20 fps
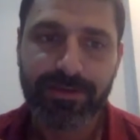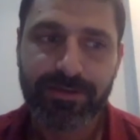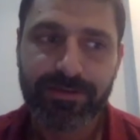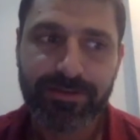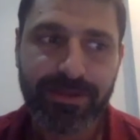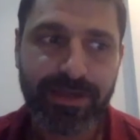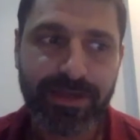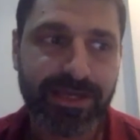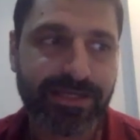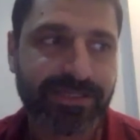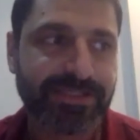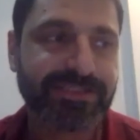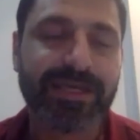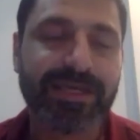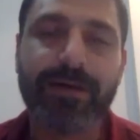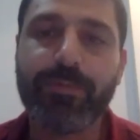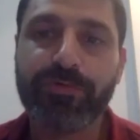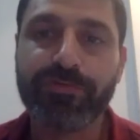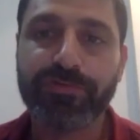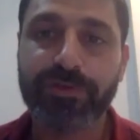take
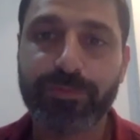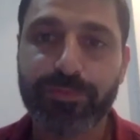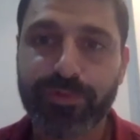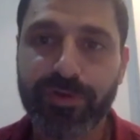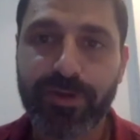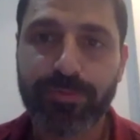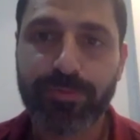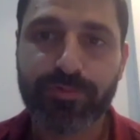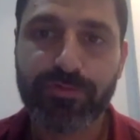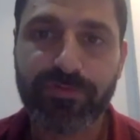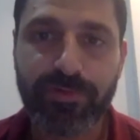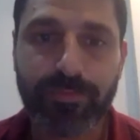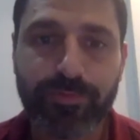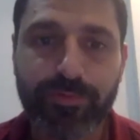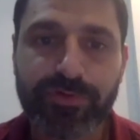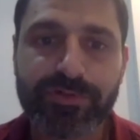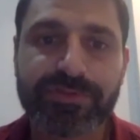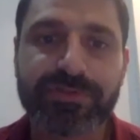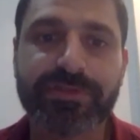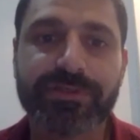some of the pre-approval
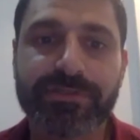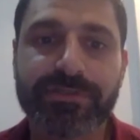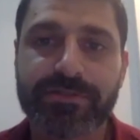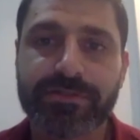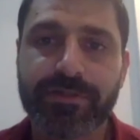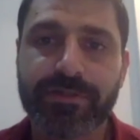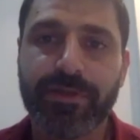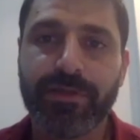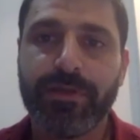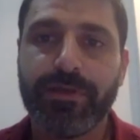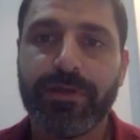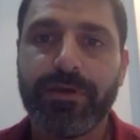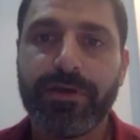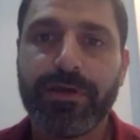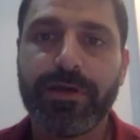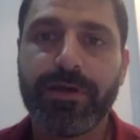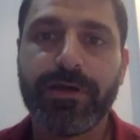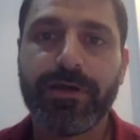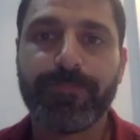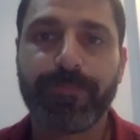process
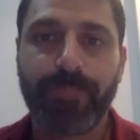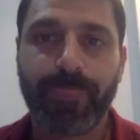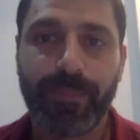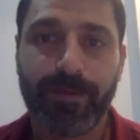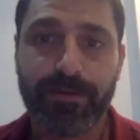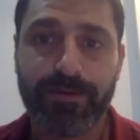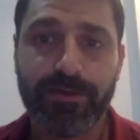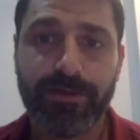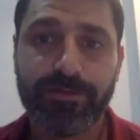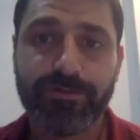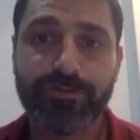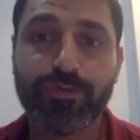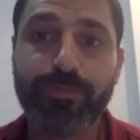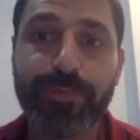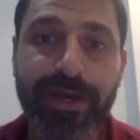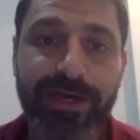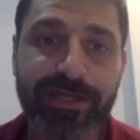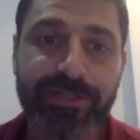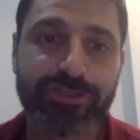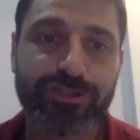to
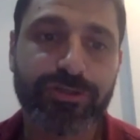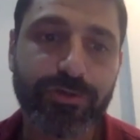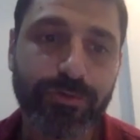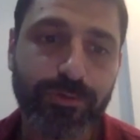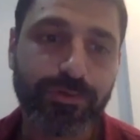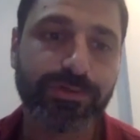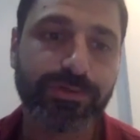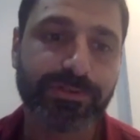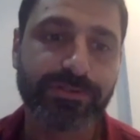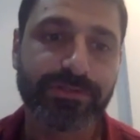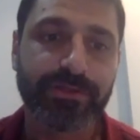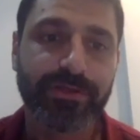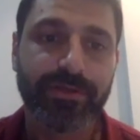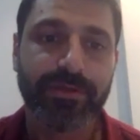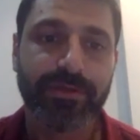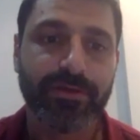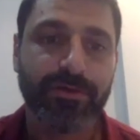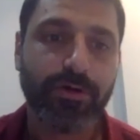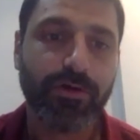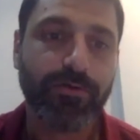match the rules
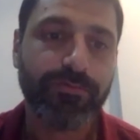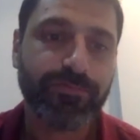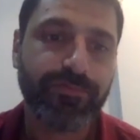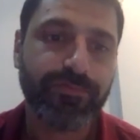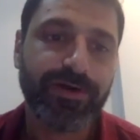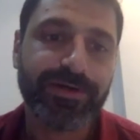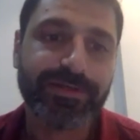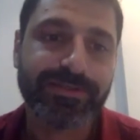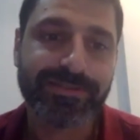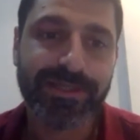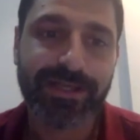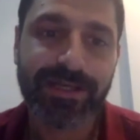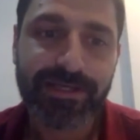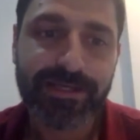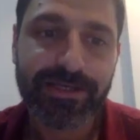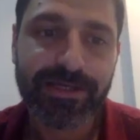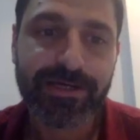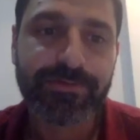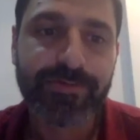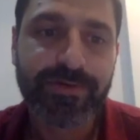of
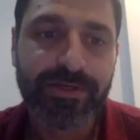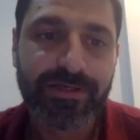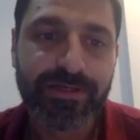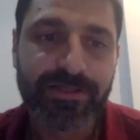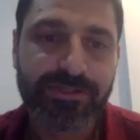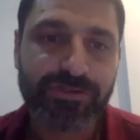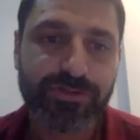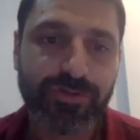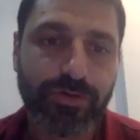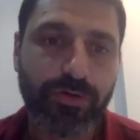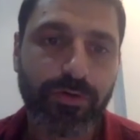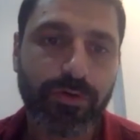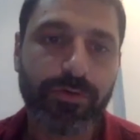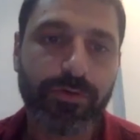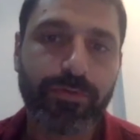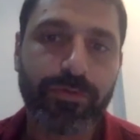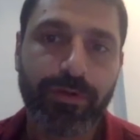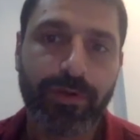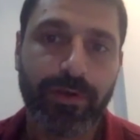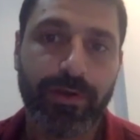Selena. So,
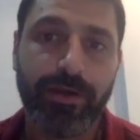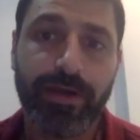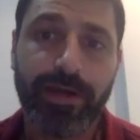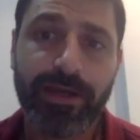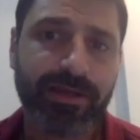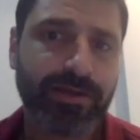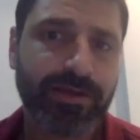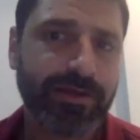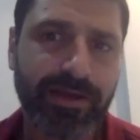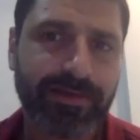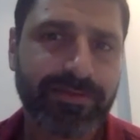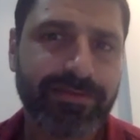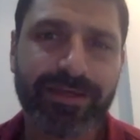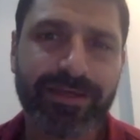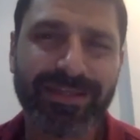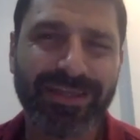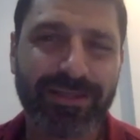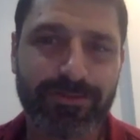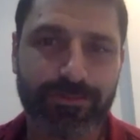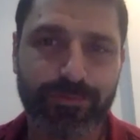and I think
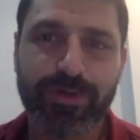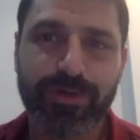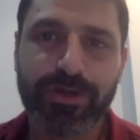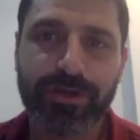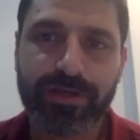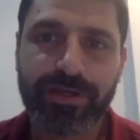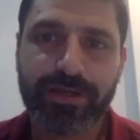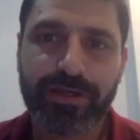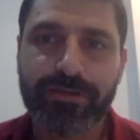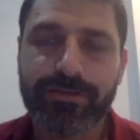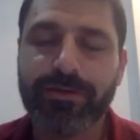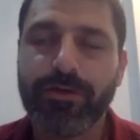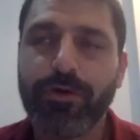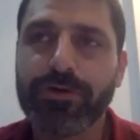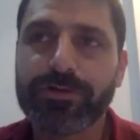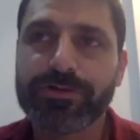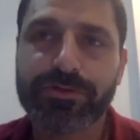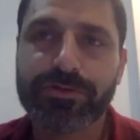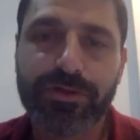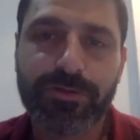that we can
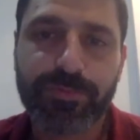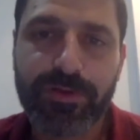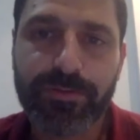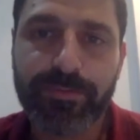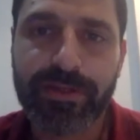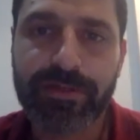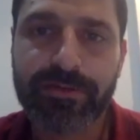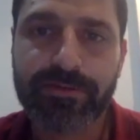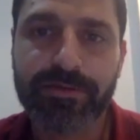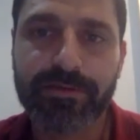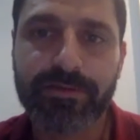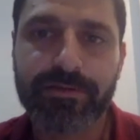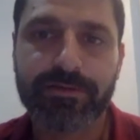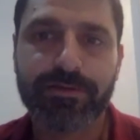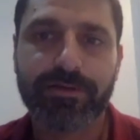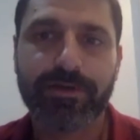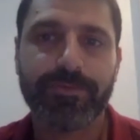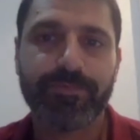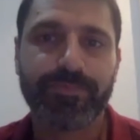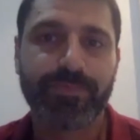also implement it
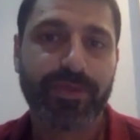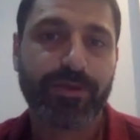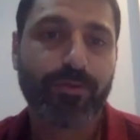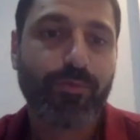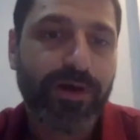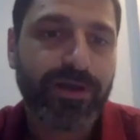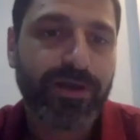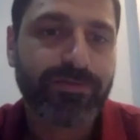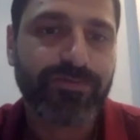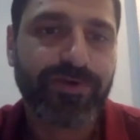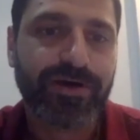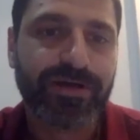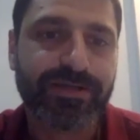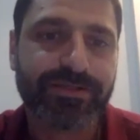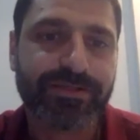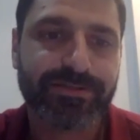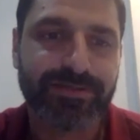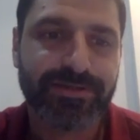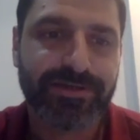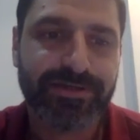quite fast
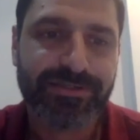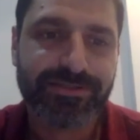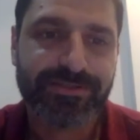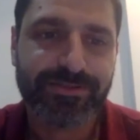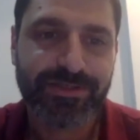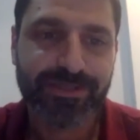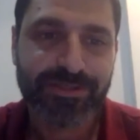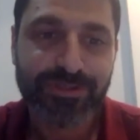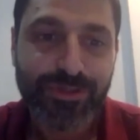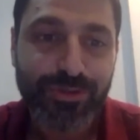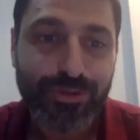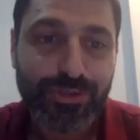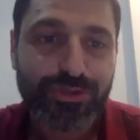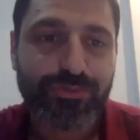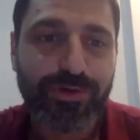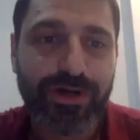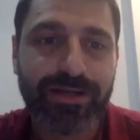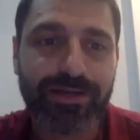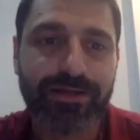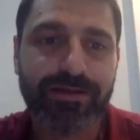as usual.
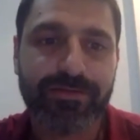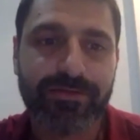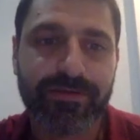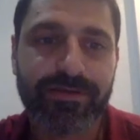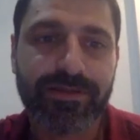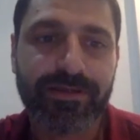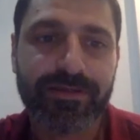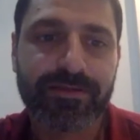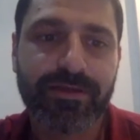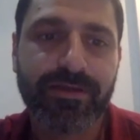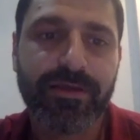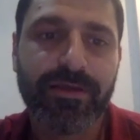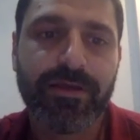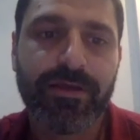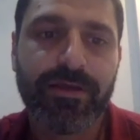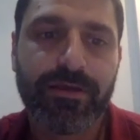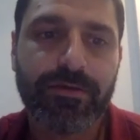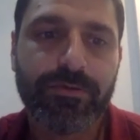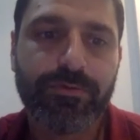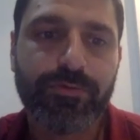And I think that
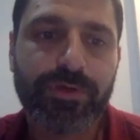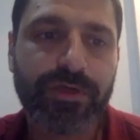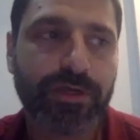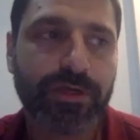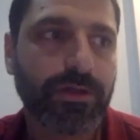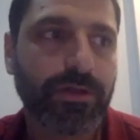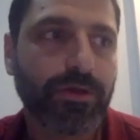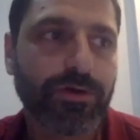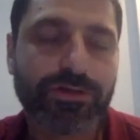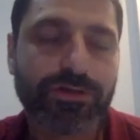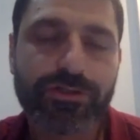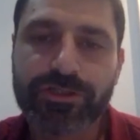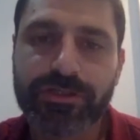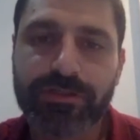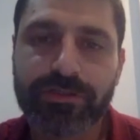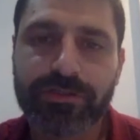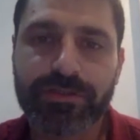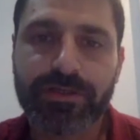we can launch it